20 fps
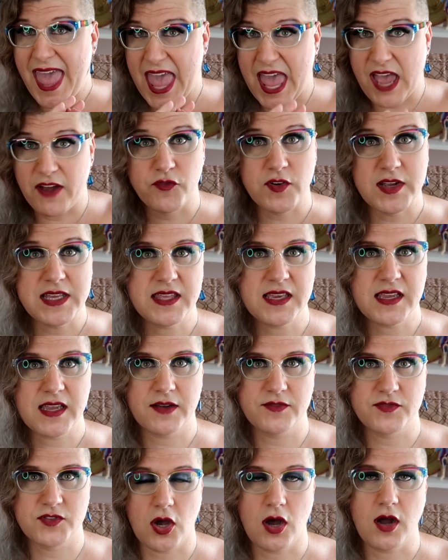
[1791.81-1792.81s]
everything
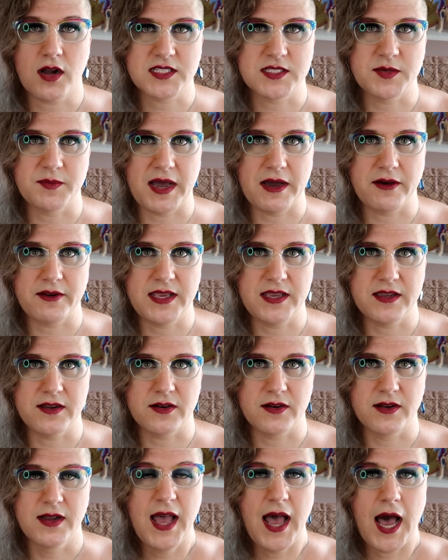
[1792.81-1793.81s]
I've talked about here.